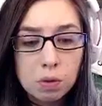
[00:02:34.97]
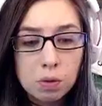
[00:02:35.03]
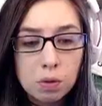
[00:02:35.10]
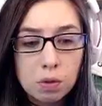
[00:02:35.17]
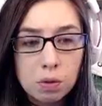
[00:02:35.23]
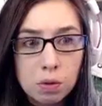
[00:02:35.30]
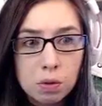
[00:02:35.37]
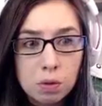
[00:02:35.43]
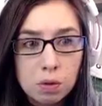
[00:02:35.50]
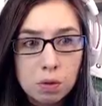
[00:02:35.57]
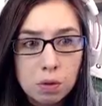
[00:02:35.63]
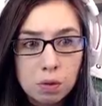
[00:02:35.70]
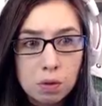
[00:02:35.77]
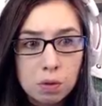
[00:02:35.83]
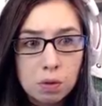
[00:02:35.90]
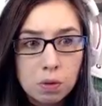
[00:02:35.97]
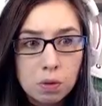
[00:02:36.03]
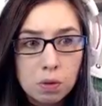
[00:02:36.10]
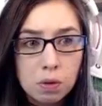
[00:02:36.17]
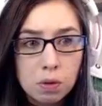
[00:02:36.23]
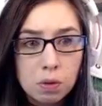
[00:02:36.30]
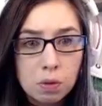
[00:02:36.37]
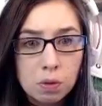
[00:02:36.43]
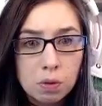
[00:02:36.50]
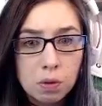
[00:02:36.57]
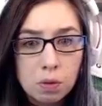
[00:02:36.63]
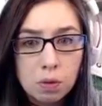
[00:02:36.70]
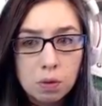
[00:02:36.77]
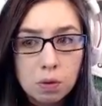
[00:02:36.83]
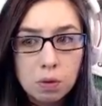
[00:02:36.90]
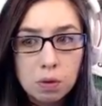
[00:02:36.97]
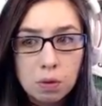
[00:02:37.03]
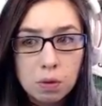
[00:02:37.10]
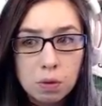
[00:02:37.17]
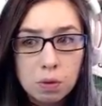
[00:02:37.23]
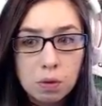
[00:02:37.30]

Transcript: Nobody speaks.